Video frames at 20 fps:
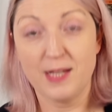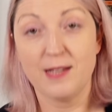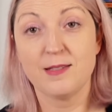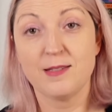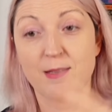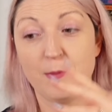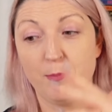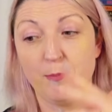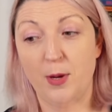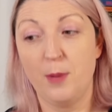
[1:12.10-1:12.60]

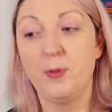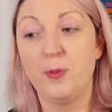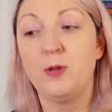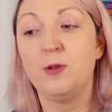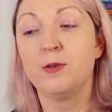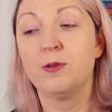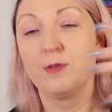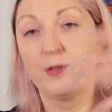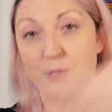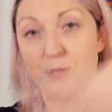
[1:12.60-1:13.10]
as.
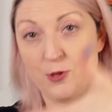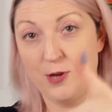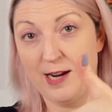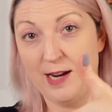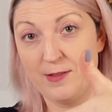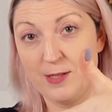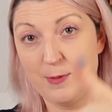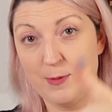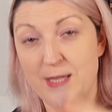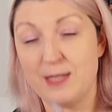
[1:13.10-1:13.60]
Bubble,
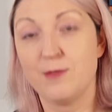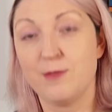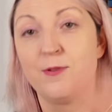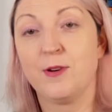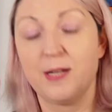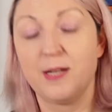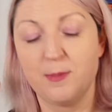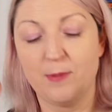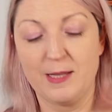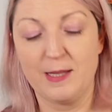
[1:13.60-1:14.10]
contract the space in
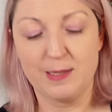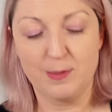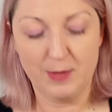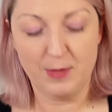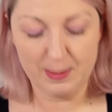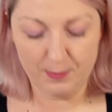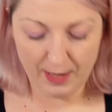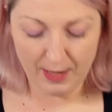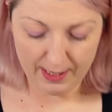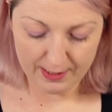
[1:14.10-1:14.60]
front, expand the
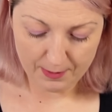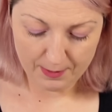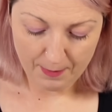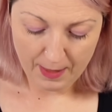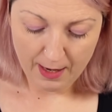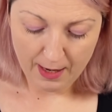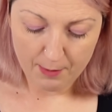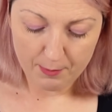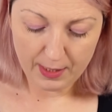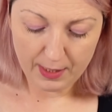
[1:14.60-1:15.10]
space behind.
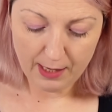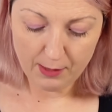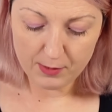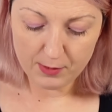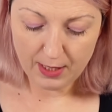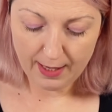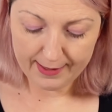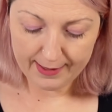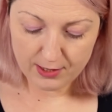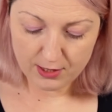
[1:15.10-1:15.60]
But I
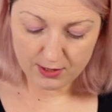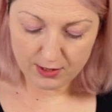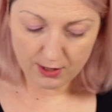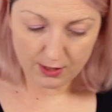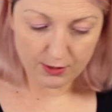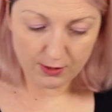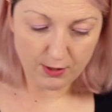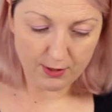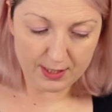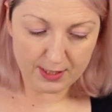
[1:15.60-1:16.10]
would like to
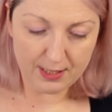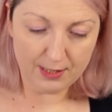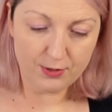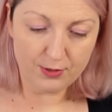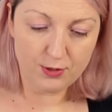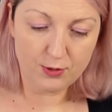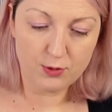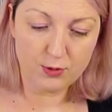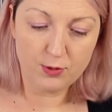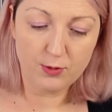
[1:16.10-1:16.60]
turn your
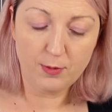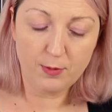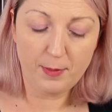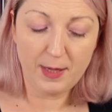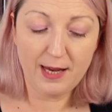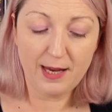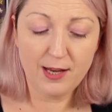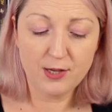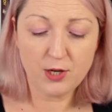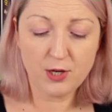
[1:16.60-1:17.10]
attention to
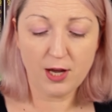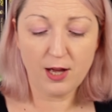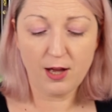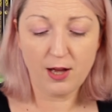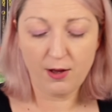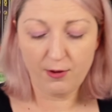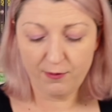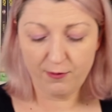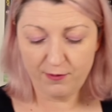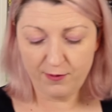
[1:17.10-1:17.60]
page
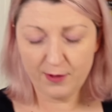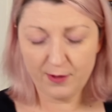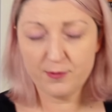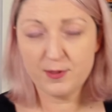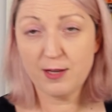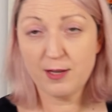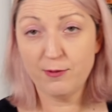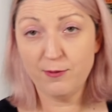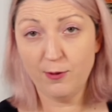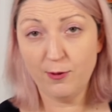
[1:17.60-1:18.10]

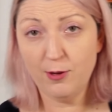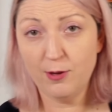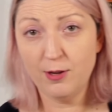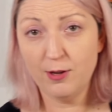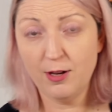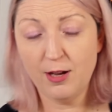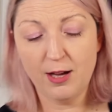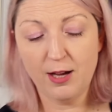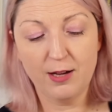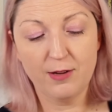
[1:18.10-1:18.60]

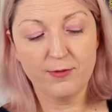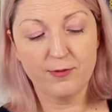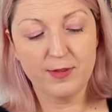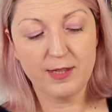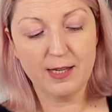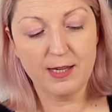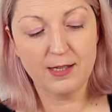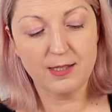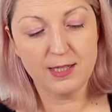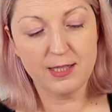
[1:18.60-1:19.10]
54 of
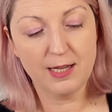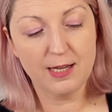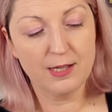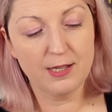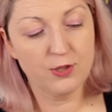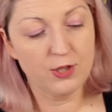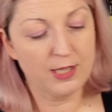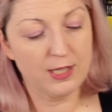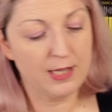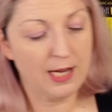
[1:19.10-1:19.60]
the
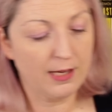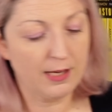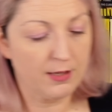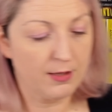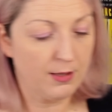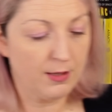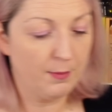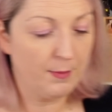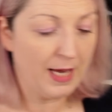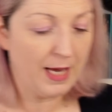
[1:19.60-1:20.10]
TNG
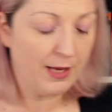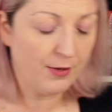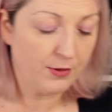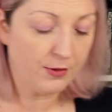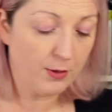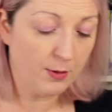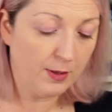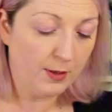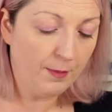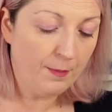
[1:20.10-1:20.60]
technical
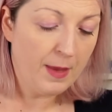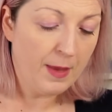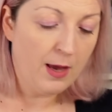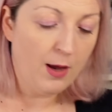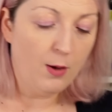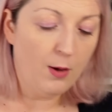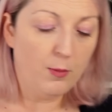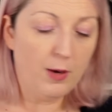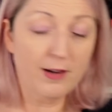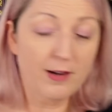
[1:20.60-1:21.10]
manual,
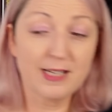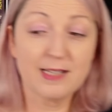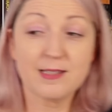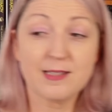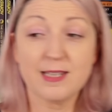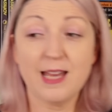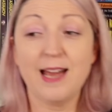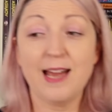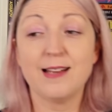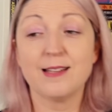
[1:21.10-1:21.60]
where it
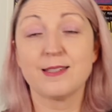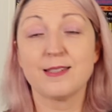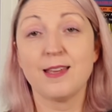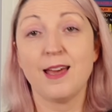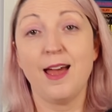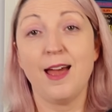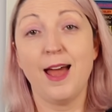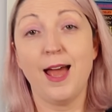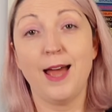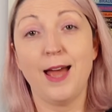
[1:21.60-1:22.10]
says,
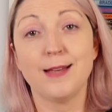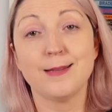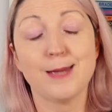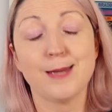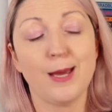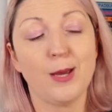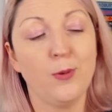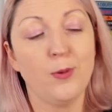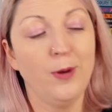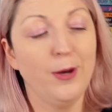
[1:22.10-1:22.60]
and
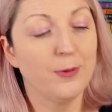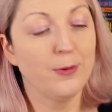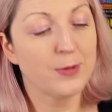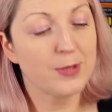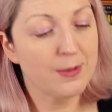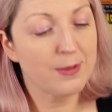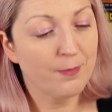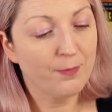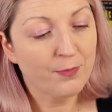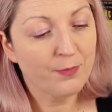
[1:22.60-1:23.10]
I quote,